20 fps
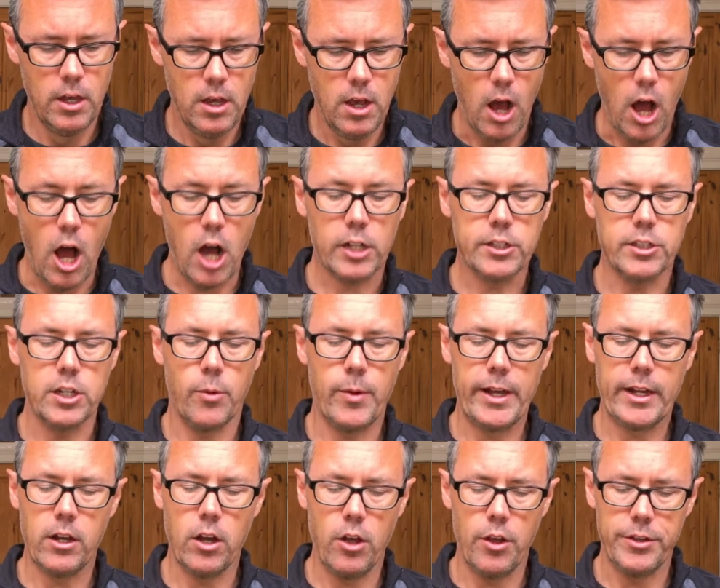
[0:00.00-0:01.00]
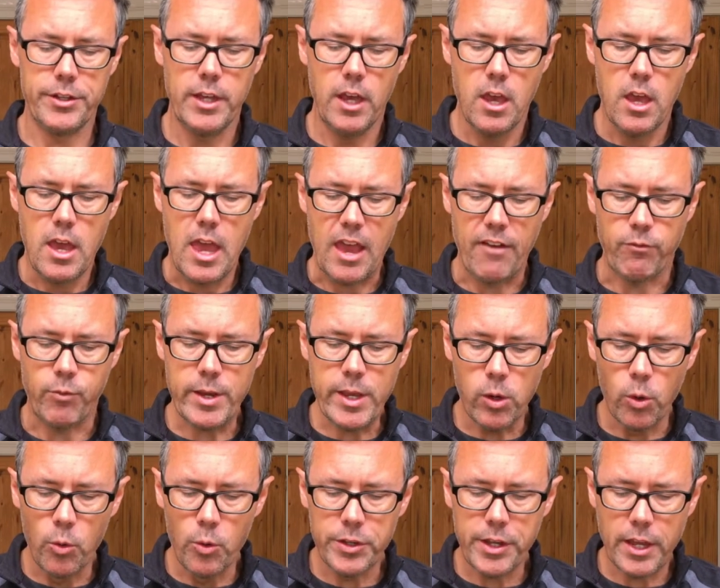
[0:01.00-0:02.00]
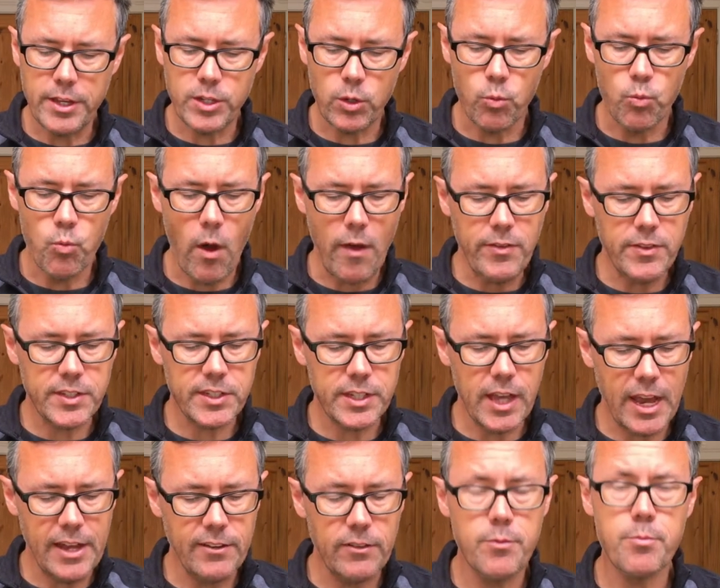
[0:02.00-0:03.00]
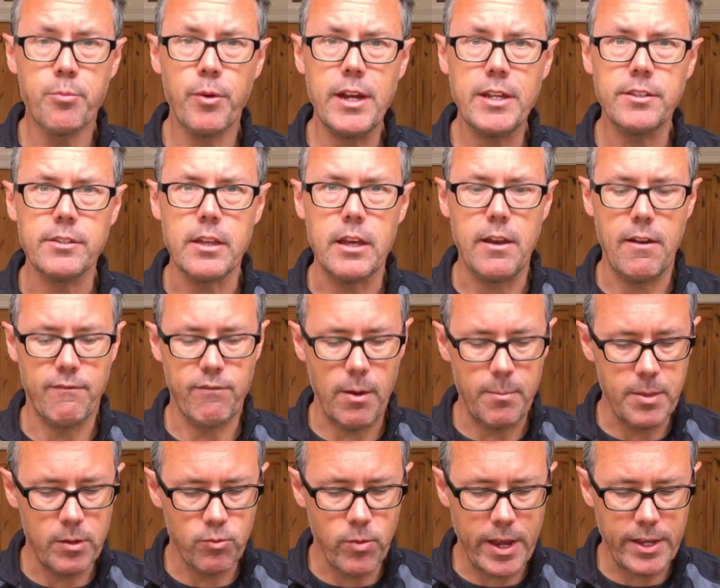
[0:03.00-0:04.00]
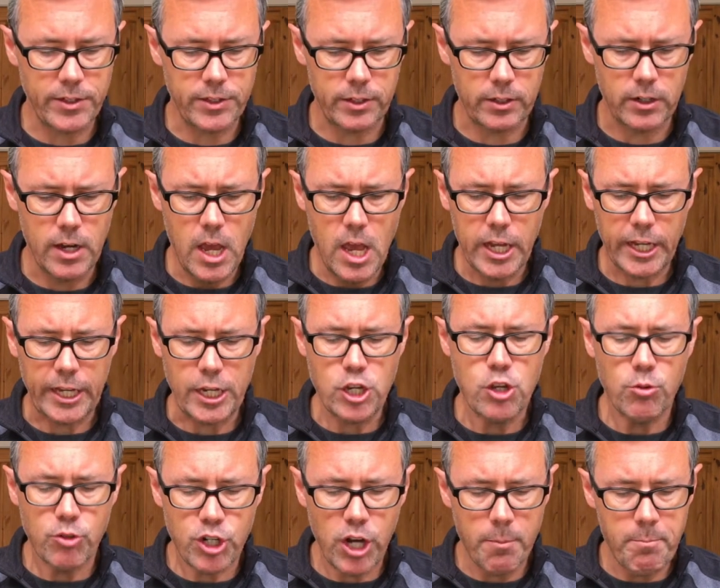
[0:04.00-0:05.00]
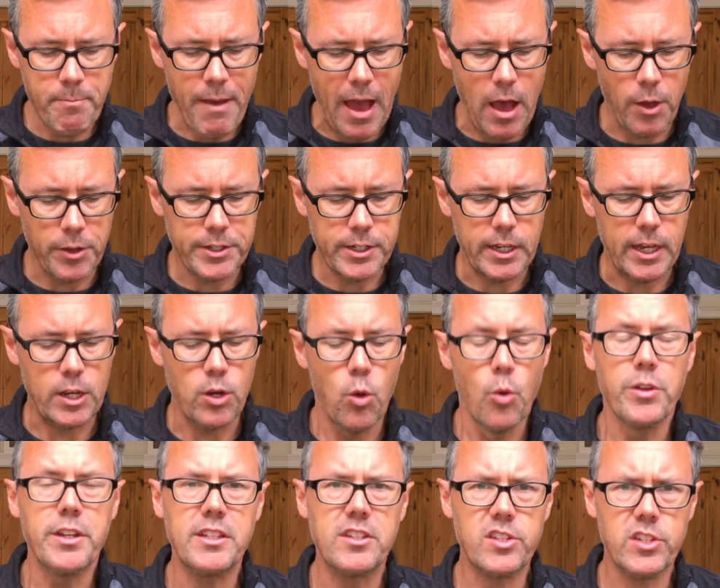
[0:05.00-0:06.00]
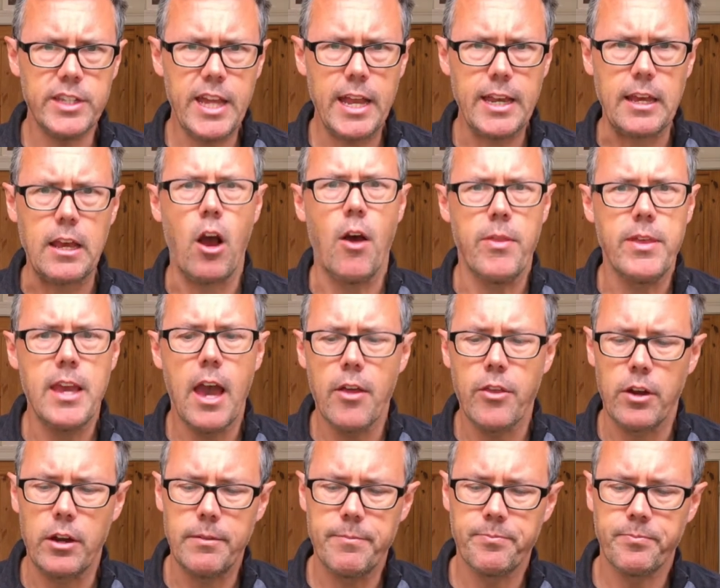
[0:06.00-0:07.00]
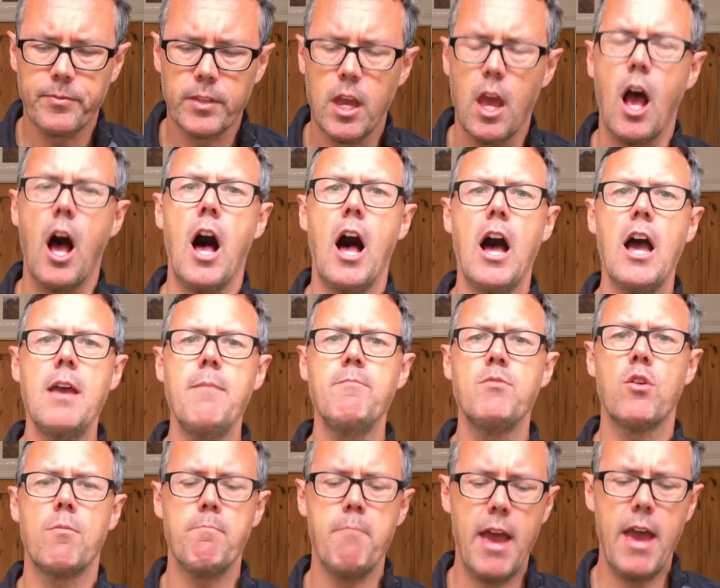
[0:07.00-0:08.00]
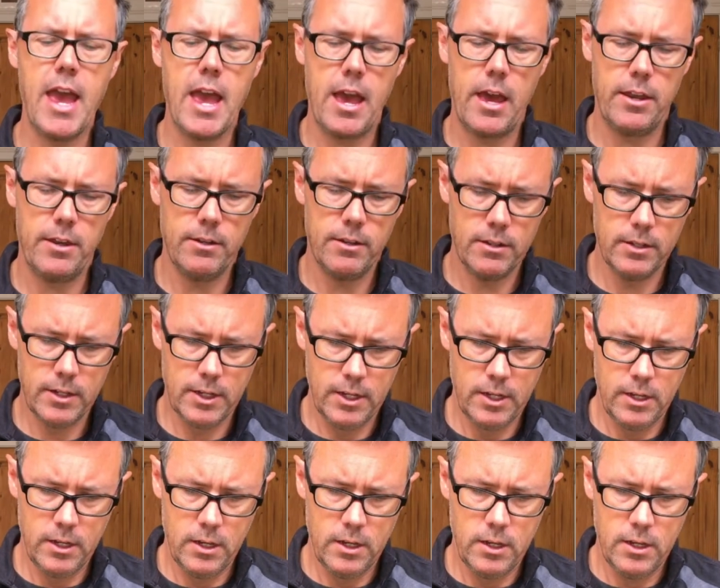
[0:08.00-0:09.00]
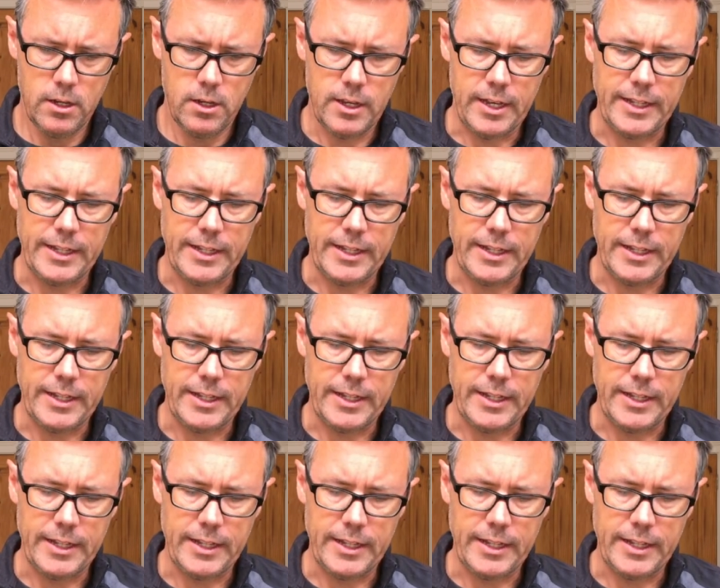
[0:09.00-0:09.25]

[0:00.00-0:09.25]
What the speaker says: "Octo," I called, If we hold on to one side of the bracelet from the racer, can you jump out and hold it steady on the other? I'm your man." He